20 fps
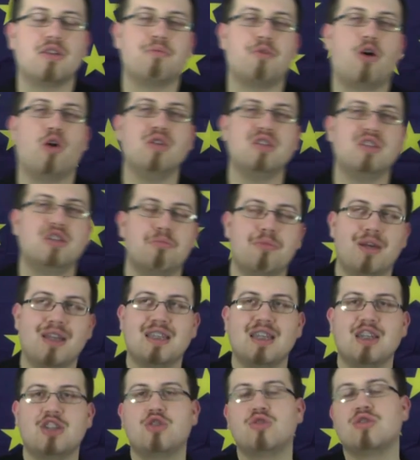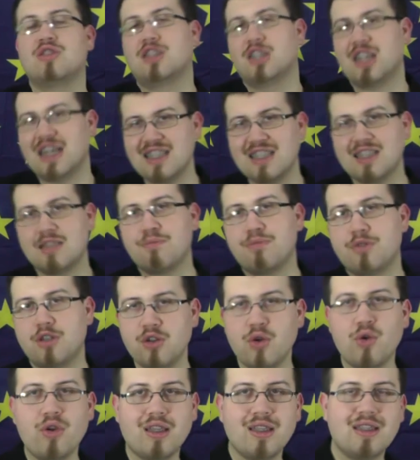also matter to just
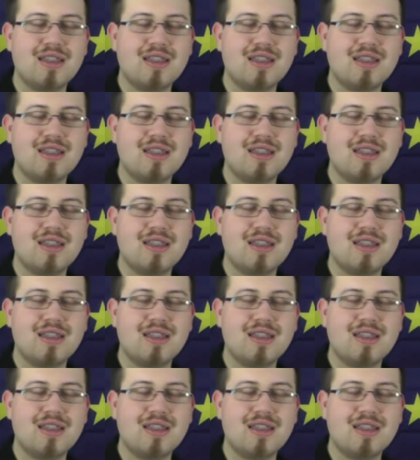purely